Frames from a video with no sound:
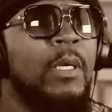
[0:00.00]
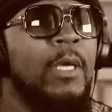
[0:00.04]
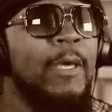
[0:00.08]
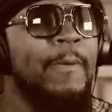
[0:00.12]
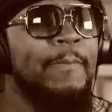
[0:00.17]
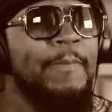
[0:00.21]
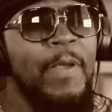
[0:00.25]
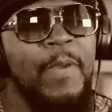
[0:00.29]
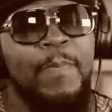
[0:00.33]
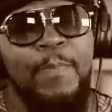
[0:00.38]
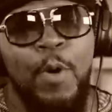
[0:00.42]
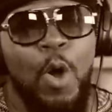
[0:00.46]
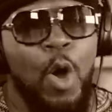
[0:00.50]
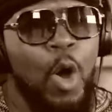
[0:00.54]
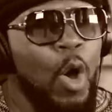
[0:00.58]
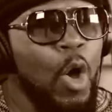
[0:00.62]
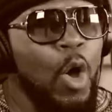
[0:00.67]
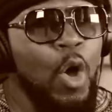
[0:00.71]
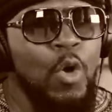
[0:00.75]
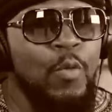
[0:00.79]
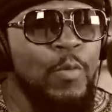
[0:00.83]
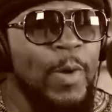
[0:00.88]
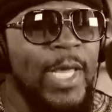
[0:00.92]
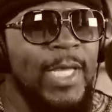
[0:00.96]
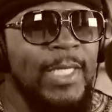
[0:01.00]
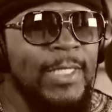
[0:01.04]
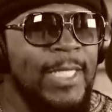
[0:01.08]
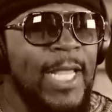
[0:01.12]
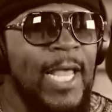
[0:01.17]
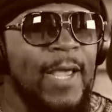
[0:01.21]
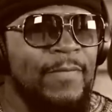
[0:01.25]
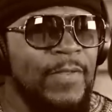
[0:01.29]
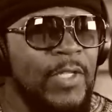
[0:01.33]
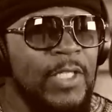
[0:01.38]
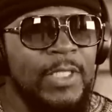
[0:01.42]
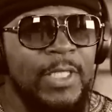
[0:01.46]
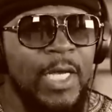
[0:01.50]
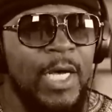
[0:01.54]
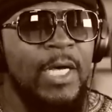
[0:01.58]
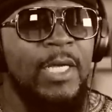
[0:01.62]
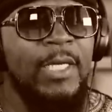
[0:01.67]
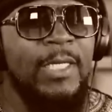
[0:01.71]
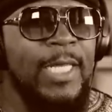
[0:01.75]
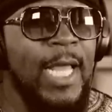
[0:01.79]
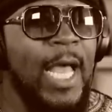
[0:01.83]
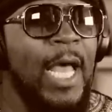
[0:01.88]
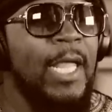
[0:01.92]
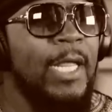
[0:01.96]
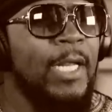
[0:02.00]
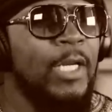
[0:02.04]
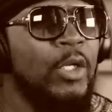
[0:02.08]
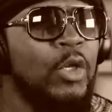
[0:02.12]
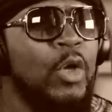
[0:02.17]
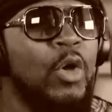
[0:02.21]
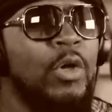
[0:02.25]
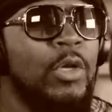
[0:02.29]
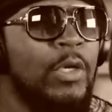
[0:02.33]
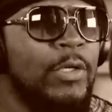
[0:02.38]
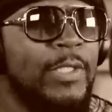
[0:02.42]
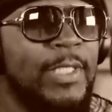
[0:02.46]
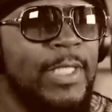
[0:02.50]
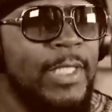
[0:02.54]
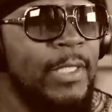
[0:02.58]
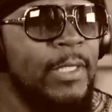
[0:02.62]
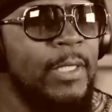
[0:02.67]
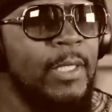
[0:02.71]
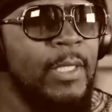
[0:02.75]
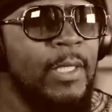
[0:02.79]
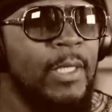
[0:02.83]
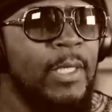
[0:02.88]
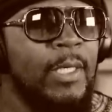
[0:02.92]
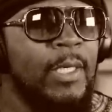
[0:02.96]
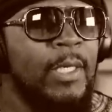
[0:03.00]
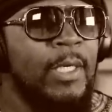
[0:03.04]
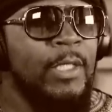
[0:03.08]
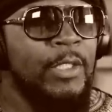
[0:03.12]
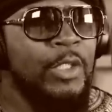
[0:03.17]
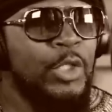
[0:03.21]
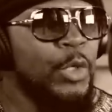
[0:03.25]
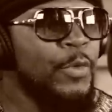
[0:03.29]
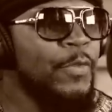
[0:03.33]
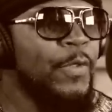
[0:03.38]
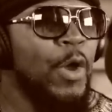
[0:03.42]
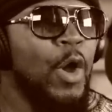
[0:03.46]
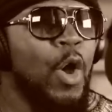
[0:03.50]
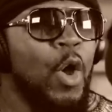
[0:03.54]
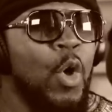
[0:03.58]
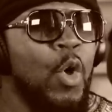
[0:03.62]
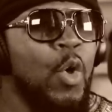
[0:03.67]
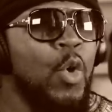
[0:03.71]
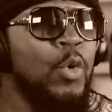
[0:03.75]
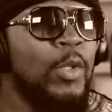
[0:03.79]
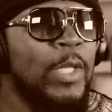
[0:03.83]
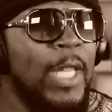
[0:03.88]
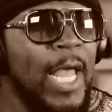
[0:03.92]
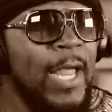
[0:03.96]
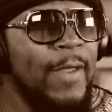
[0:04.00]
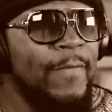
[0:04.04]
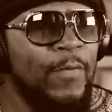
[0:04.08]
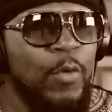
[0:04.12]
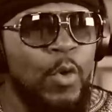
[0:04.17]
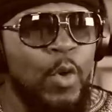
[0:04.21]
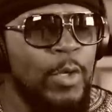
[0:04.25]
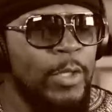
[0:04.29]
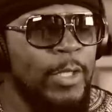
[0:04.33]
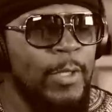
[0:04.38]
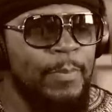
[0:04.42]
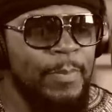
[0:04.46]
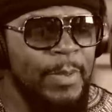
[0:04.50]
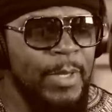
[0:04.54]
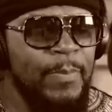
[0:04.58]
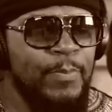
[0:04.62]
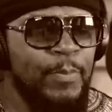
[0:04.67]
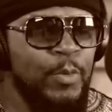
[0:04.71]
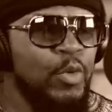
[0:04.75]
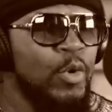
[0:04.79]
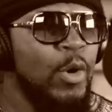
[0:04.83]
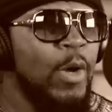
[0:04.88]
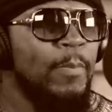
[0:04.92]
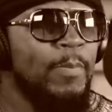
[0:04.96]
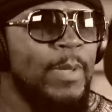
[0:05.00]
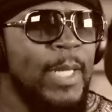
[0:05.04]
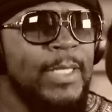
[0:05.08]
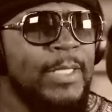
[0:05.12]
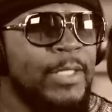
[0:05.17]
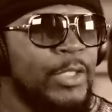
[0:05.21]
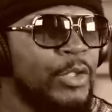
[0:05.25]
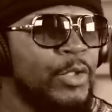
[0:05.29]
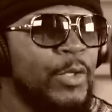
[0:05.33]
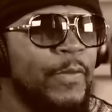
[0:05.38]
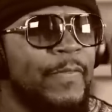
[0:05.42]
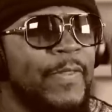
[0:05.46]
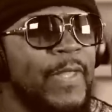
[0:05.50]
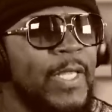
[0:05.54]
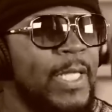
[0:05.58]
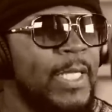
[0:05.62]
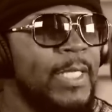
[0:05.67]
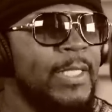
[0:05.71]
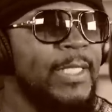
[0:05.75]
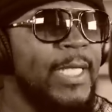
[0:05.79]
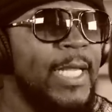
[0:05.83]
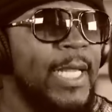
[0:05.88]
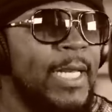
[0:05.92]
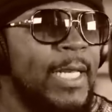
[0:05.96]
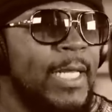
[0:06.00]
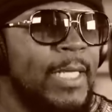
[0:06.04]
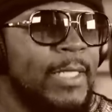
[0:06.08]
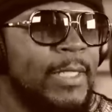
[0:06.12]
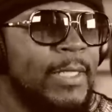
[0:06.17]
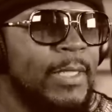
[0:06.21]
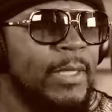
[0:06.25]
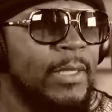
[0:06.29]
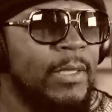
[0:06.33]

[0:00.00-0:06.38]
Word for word: people always have this undying loyalty to their old life or the people, places, or things in it.